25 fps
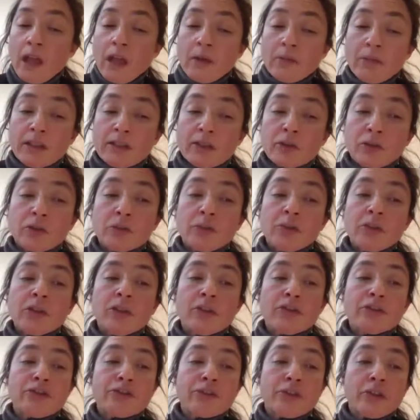but could be
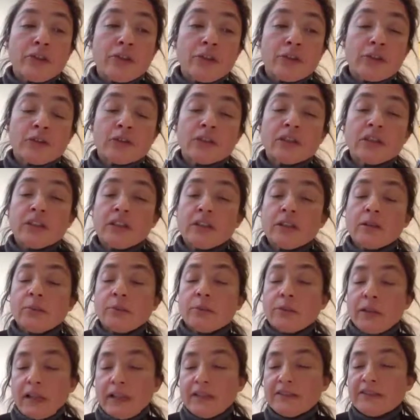also the
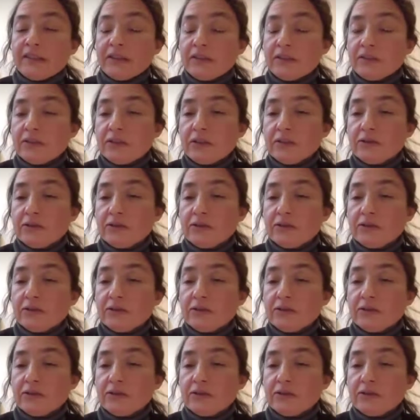presence